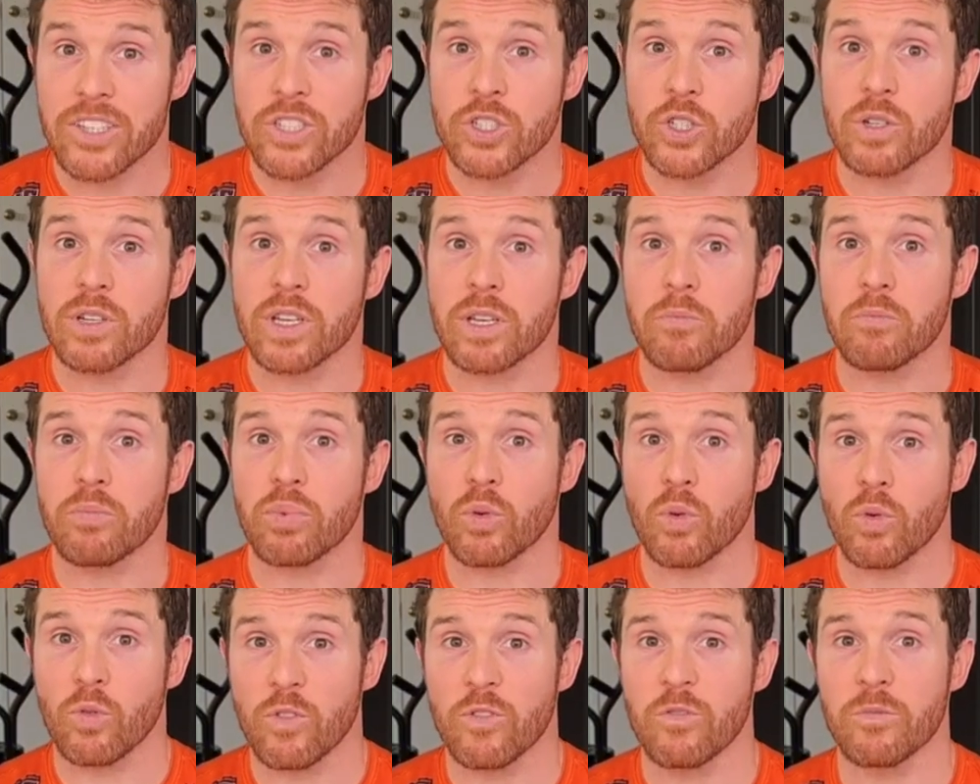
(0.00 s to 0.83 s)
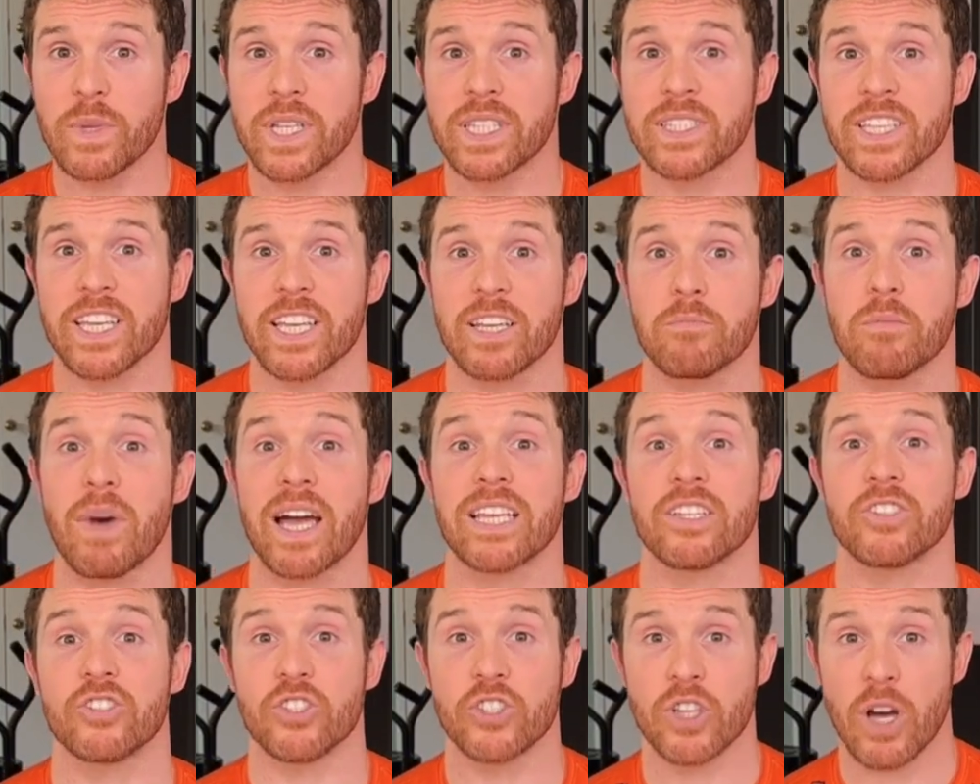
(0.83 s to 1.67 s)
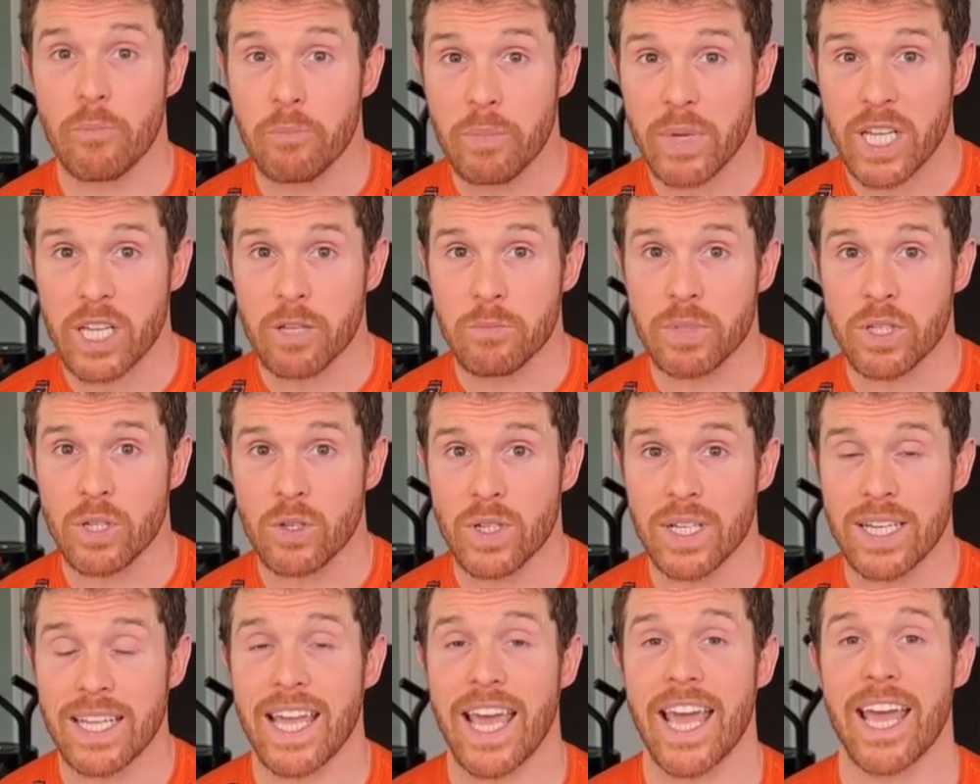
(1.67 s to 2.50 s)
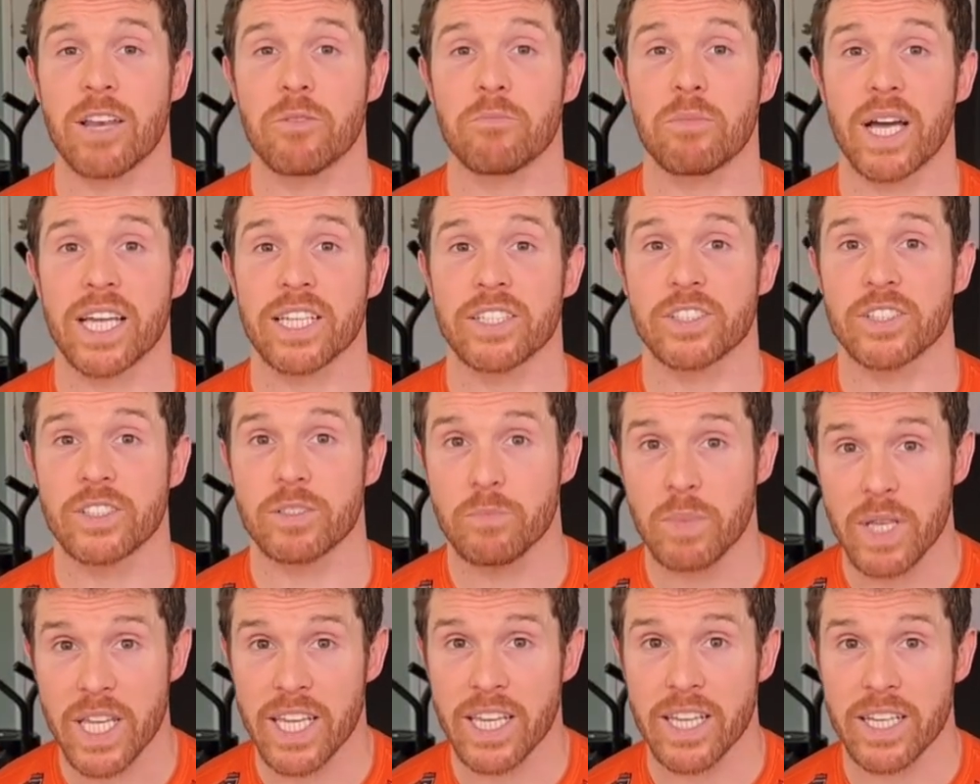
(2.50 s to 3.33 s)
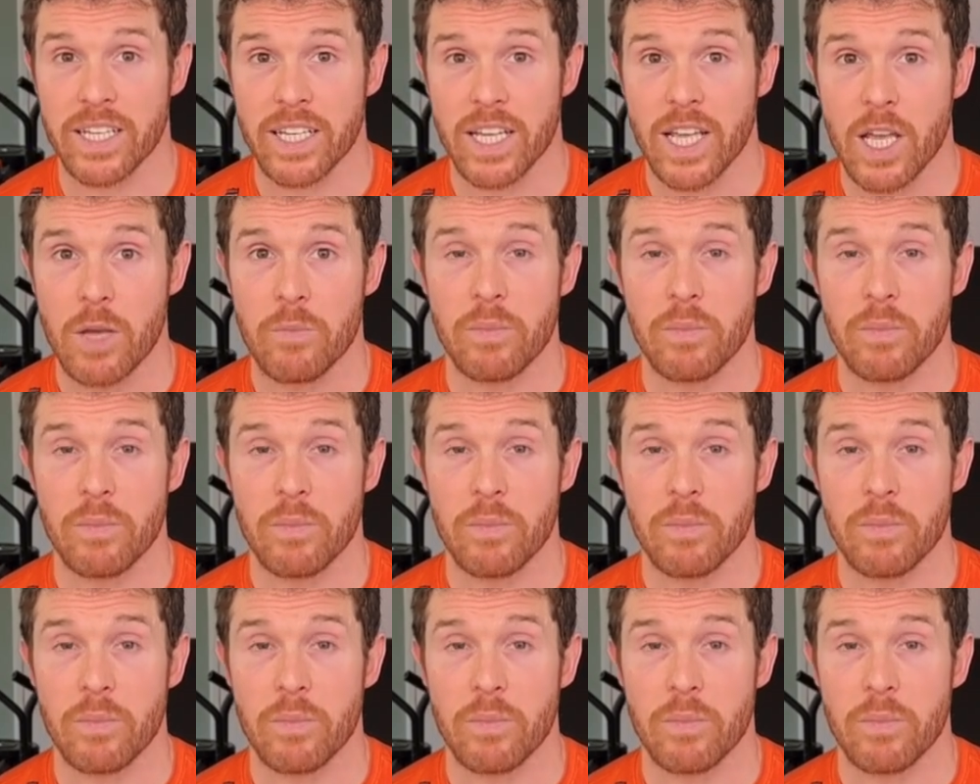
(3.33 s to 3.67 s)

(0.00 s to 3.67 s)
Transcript: to improvements in my jumping ability and my speed